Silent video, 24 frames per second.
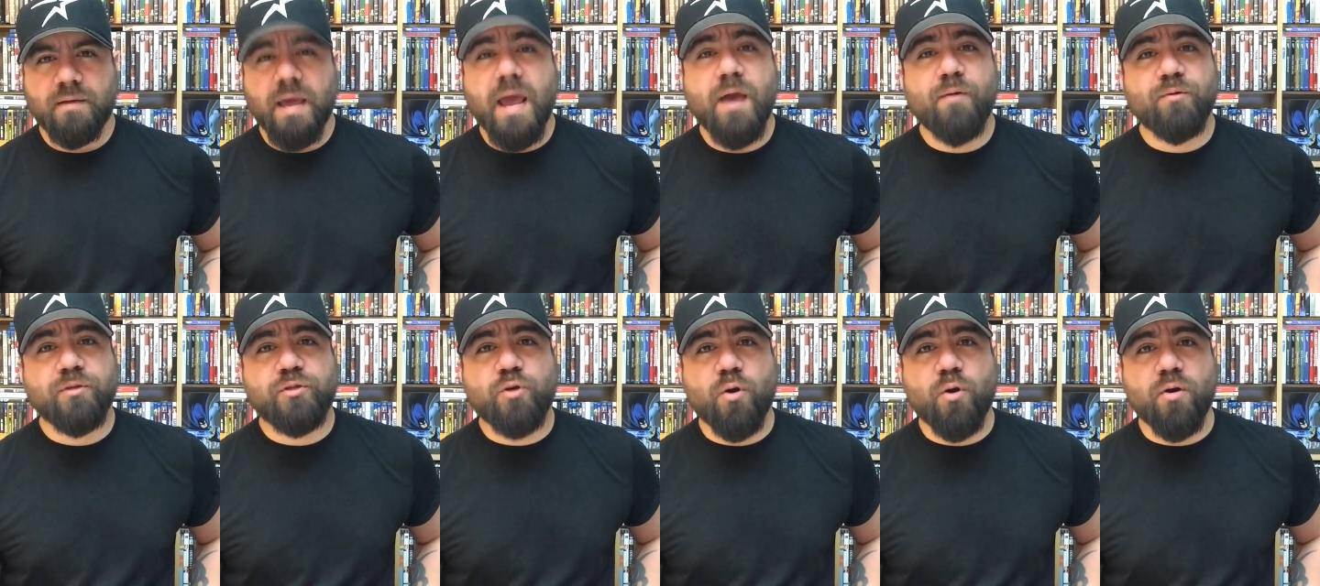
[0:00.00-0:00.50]
Hey,
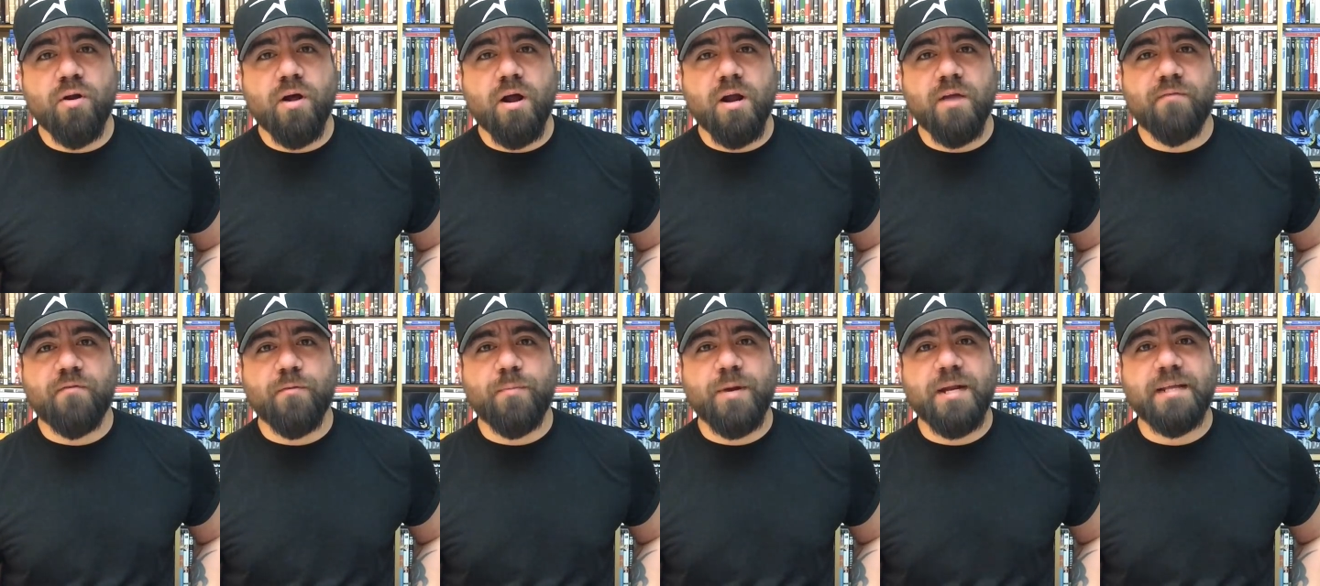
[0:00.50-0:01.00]
what's going on
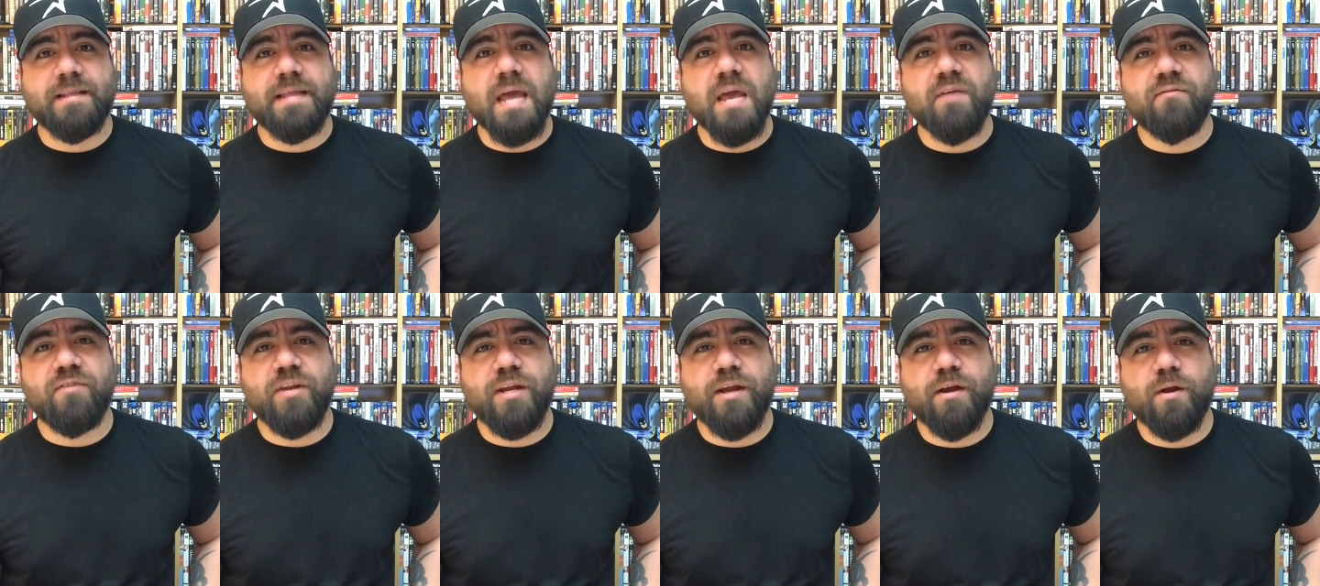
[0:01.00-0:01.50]
everybody?
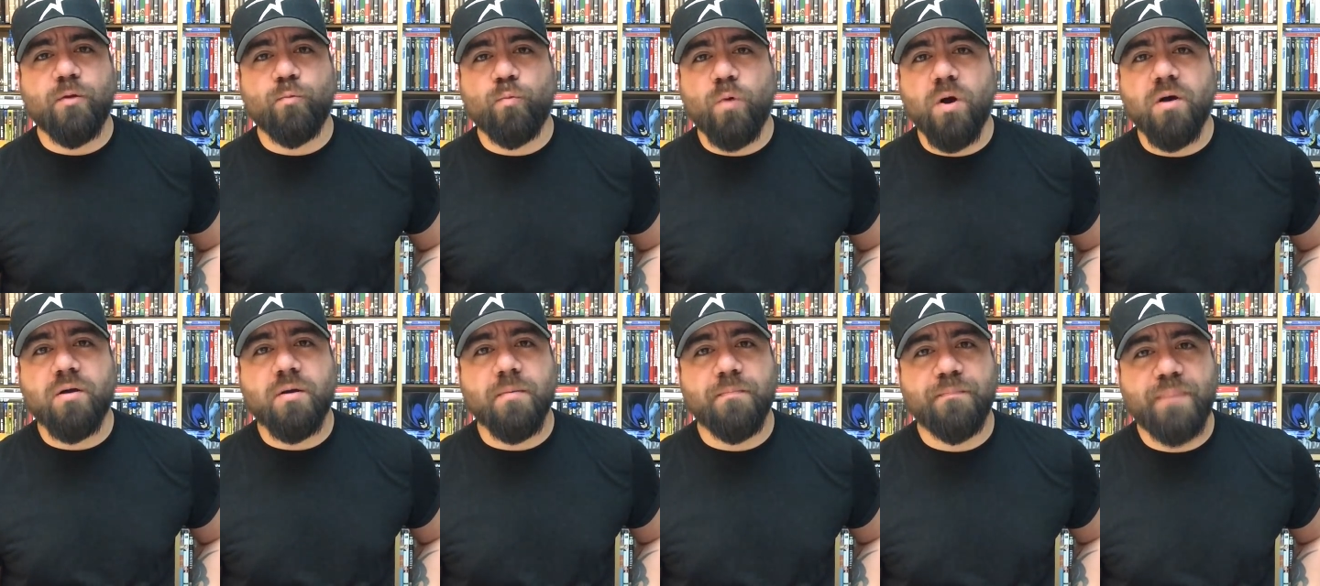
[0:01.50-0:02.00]
David here and
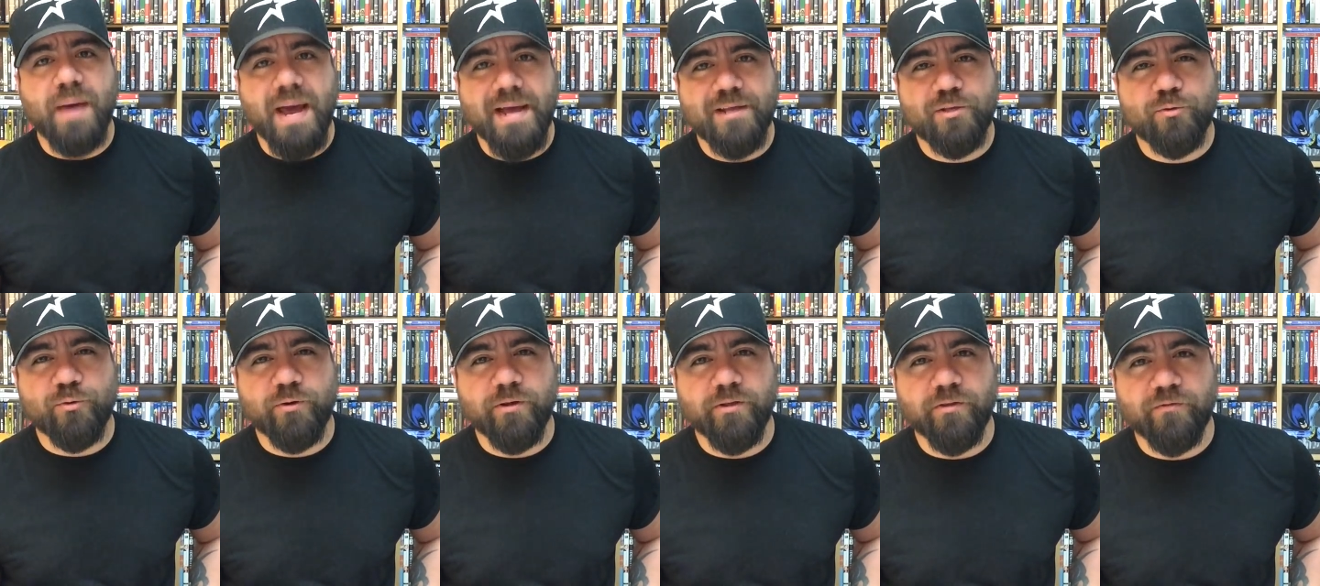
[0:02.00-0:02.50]
welcome back
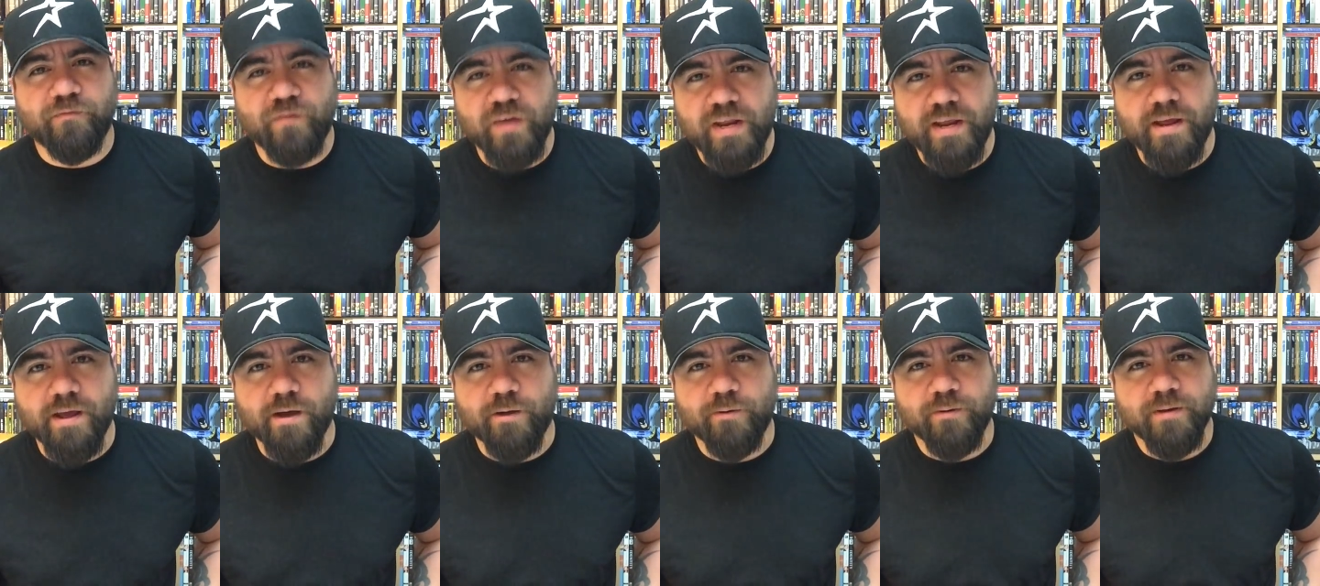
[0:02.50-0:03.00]
to another
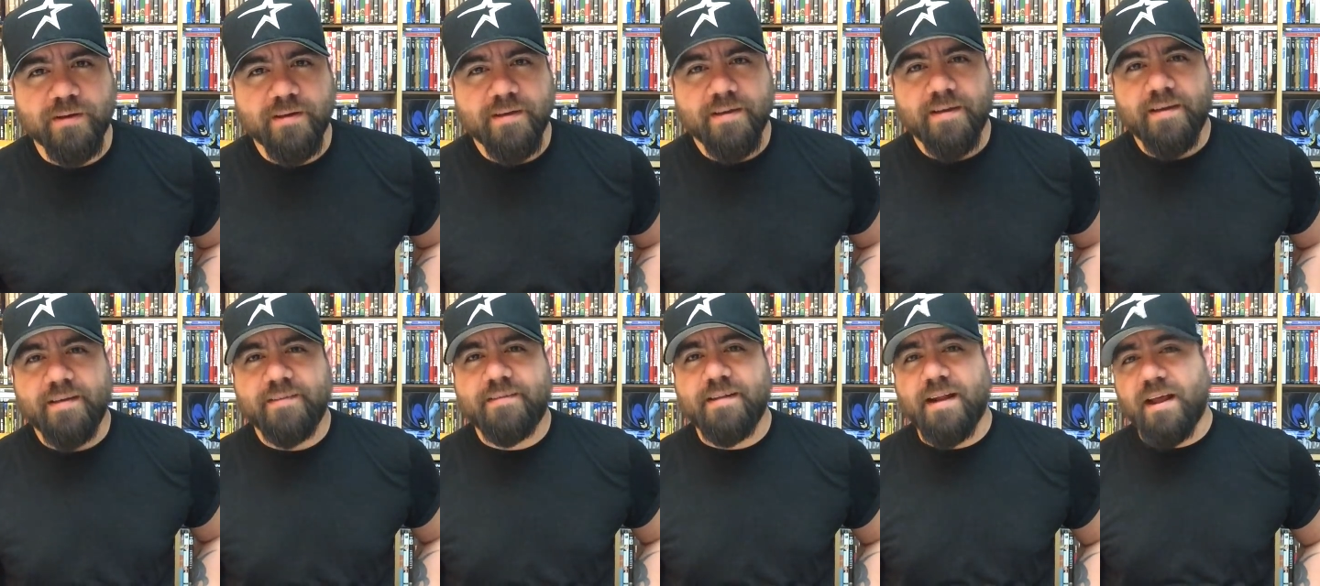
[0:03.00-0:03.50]
video.
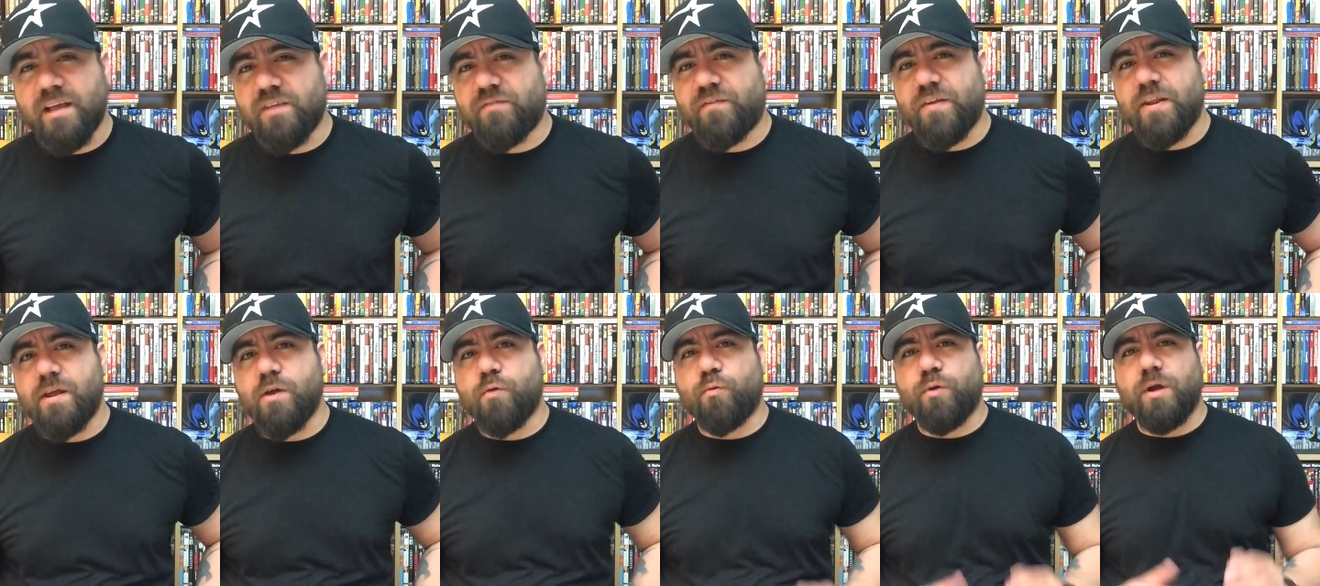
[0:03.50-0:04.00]
In today's
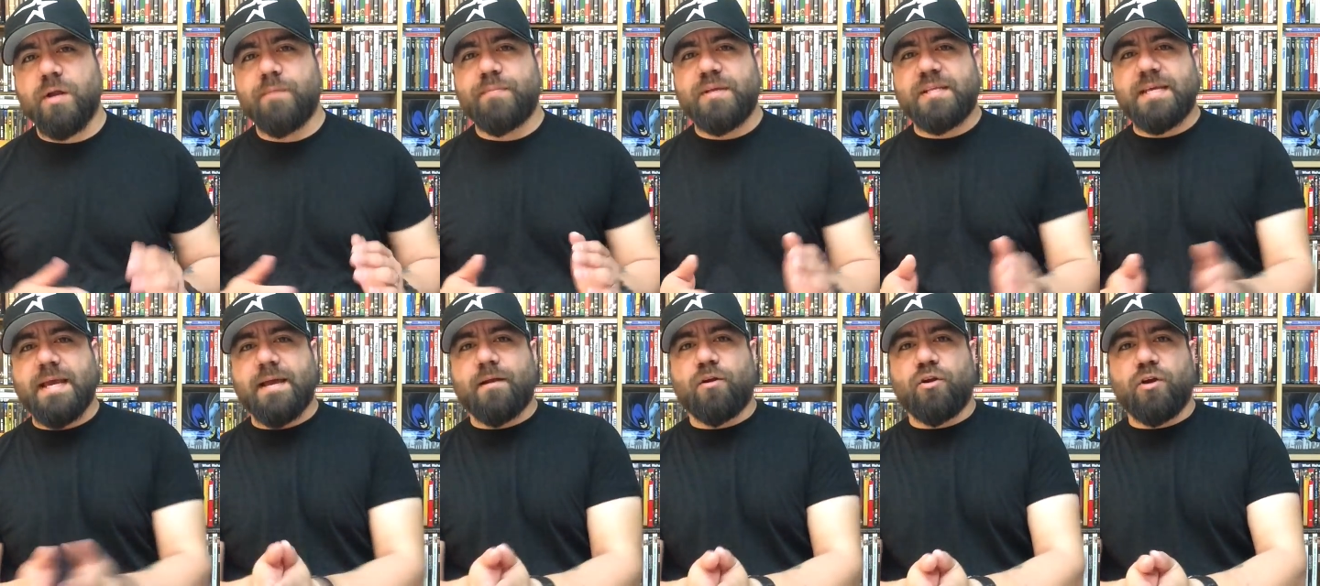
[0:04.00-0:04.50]
video, we're going to be
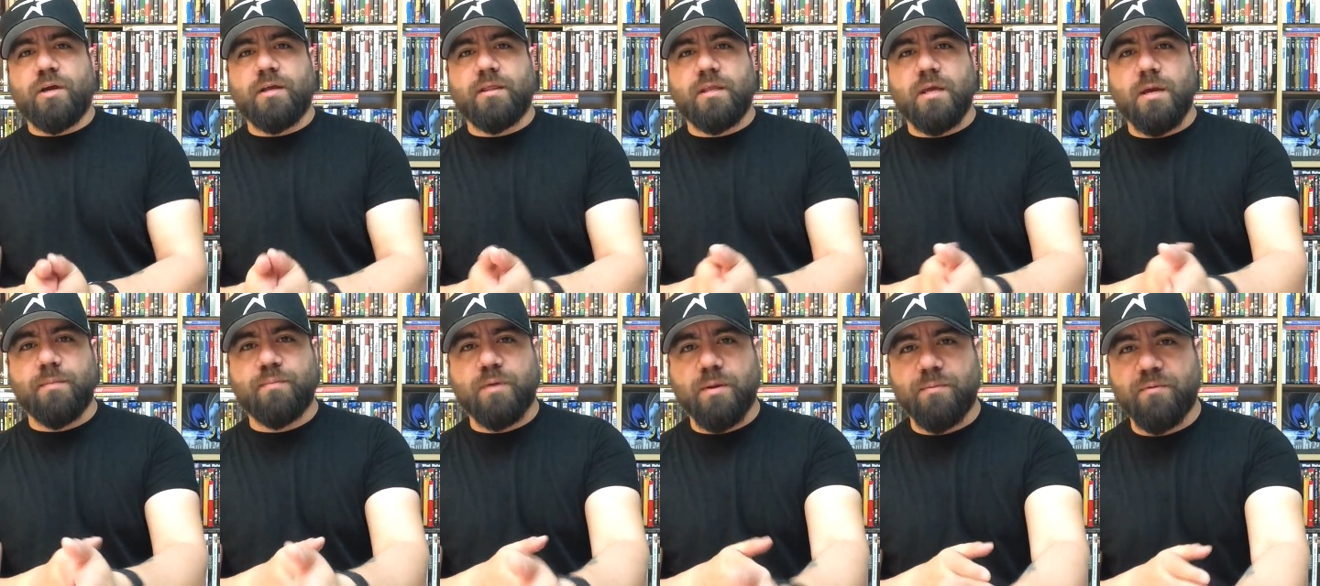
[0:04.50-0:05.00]
taking a look at
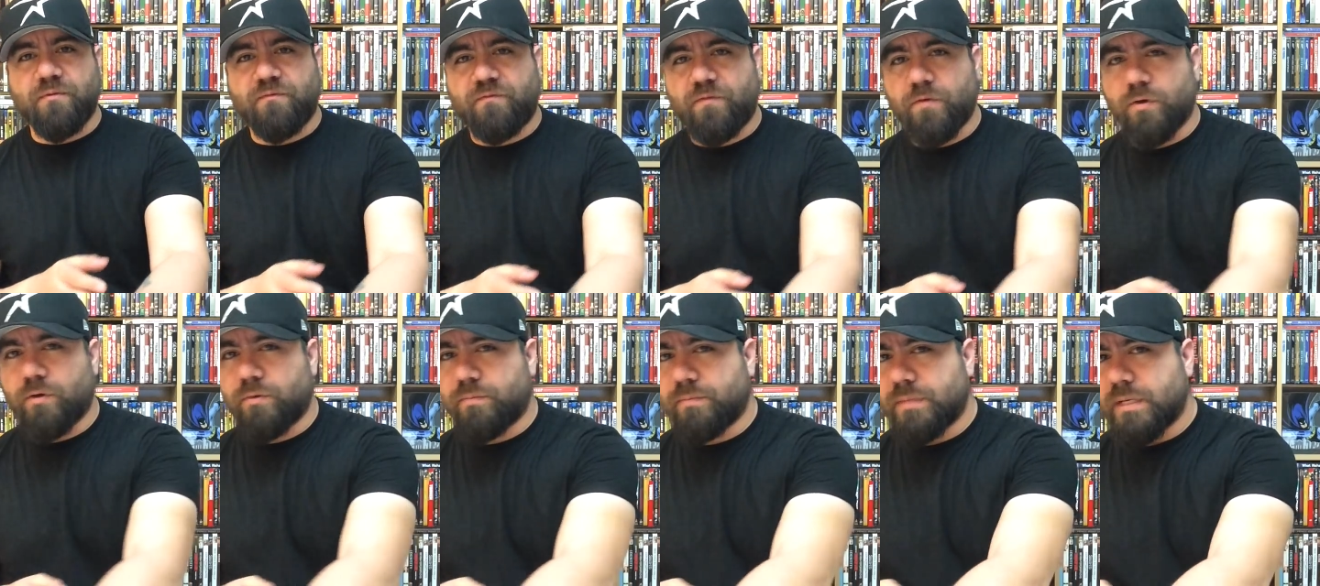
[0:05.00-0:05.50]
the upcoming
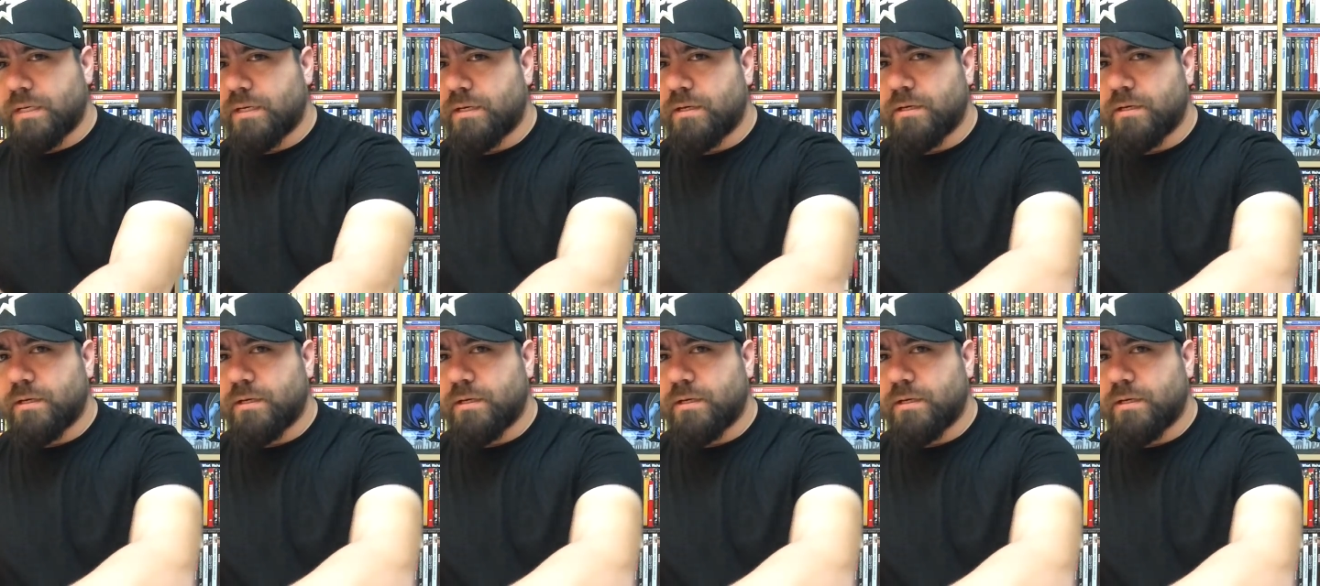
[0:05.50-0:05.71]
film,